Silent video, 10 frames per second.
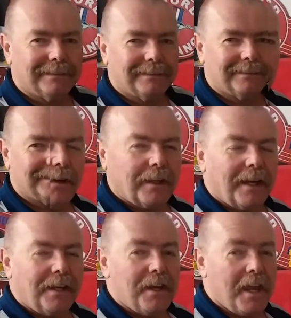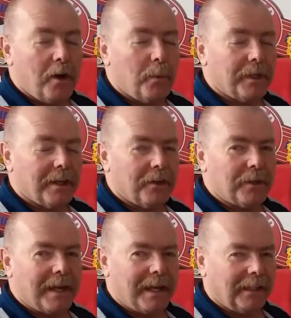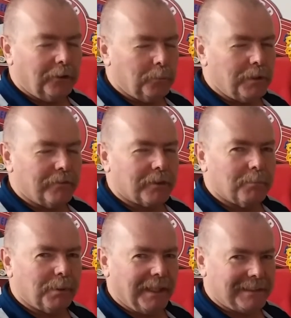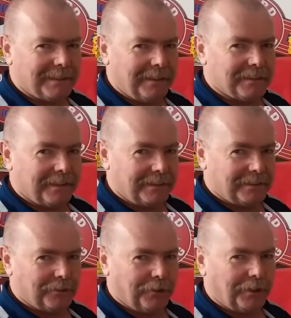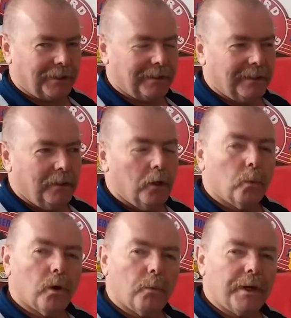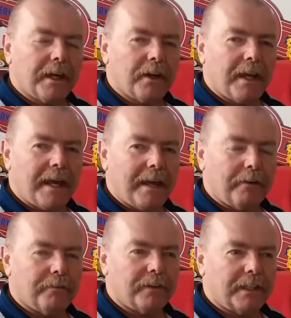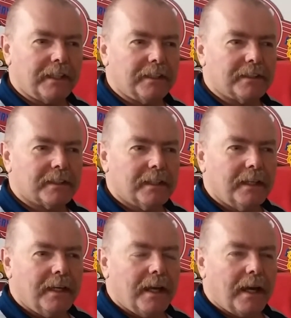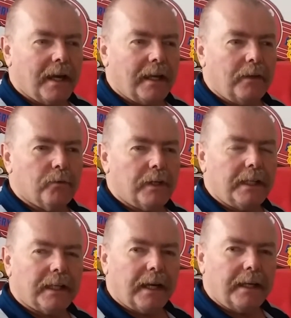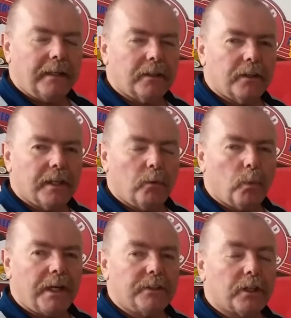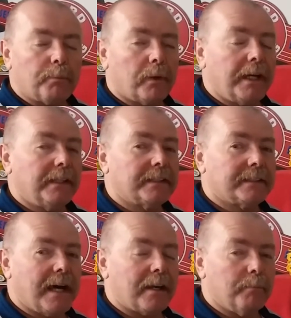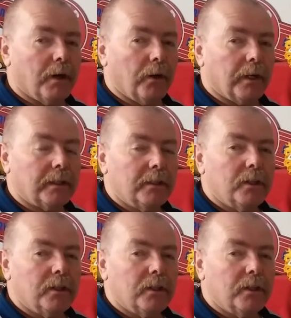Okay, now we're going to add a little bit of complexity to this circuit. What we're going to have is a relay that, when it's operating the starter motor,